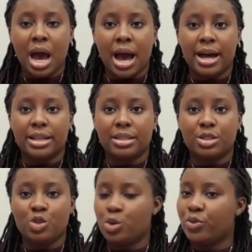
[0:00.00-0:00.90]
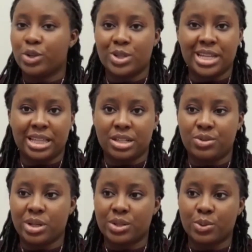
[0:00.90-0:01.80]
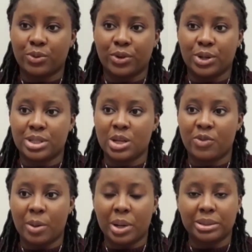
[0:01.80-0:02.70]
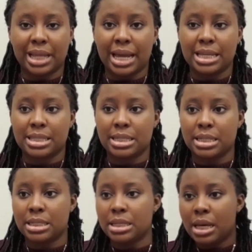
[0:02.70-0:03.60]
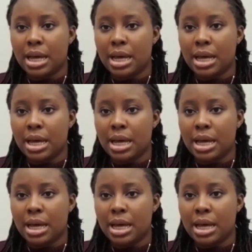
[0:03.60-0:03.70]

And you've also set a strict rule for yourself about dieting,